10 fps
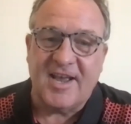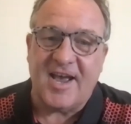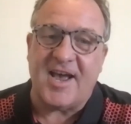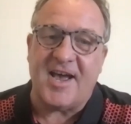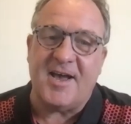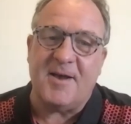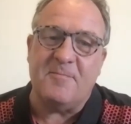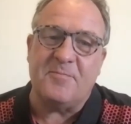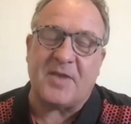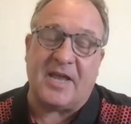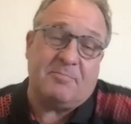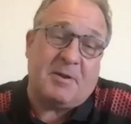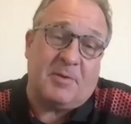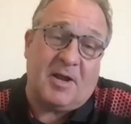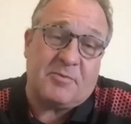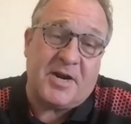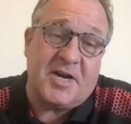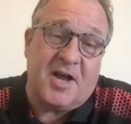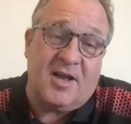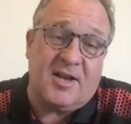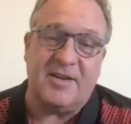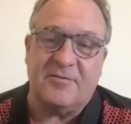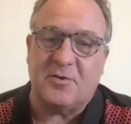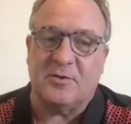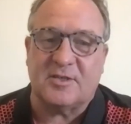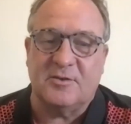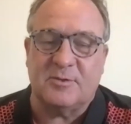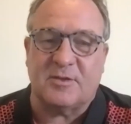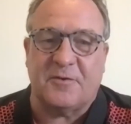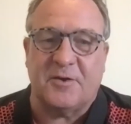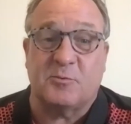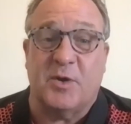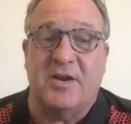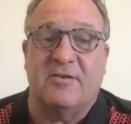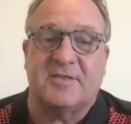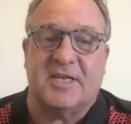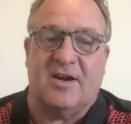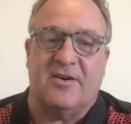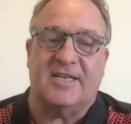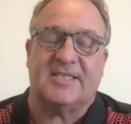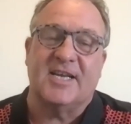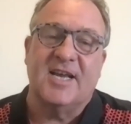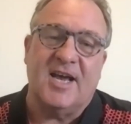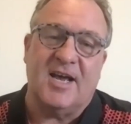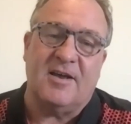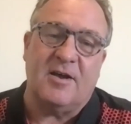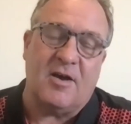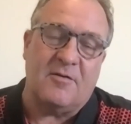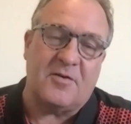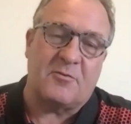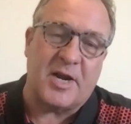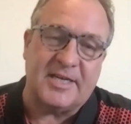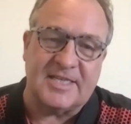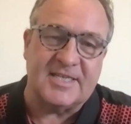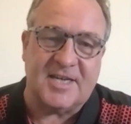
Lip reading: and people like Brendan Hartley, of course, who was the first winner of TRS, of a race in